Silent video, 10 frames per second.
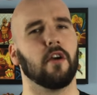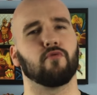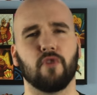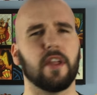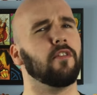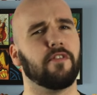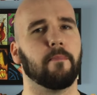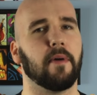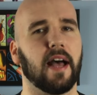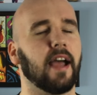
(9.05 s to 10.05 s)
Right off the
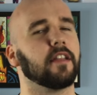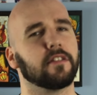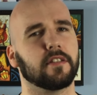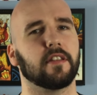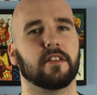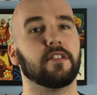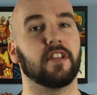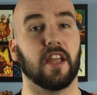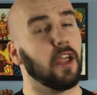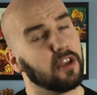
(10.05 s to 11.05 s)
bat, I'd just like to
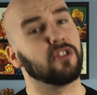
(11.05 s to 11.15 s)
say